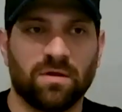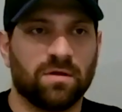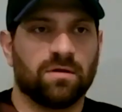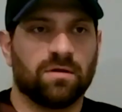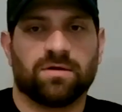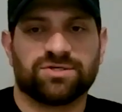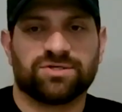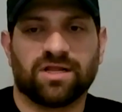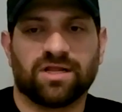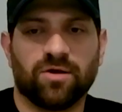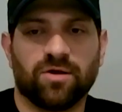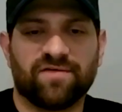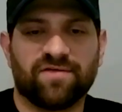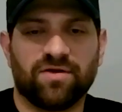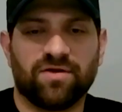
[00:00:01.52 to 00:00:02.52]
Shalom
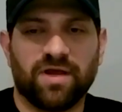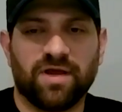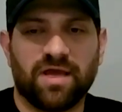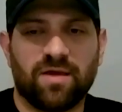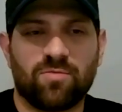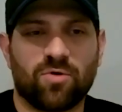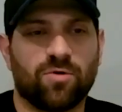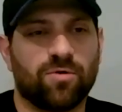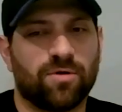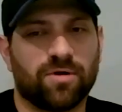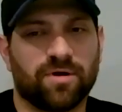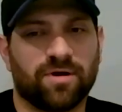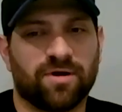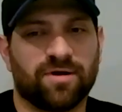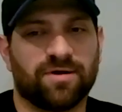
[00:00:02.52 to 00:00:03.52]
Chaverim,
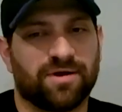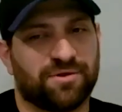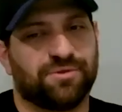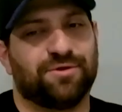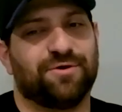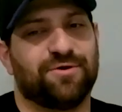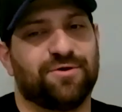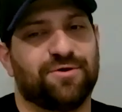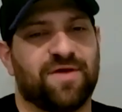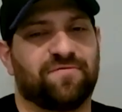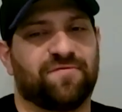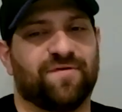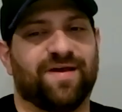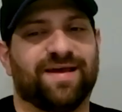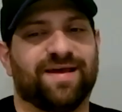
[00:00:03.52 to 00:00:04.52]
or hello, my
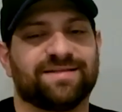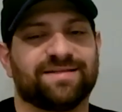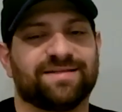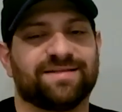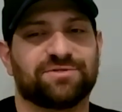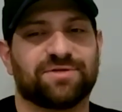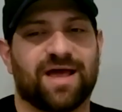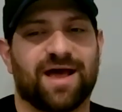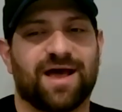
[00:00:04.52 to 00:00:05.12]
friends.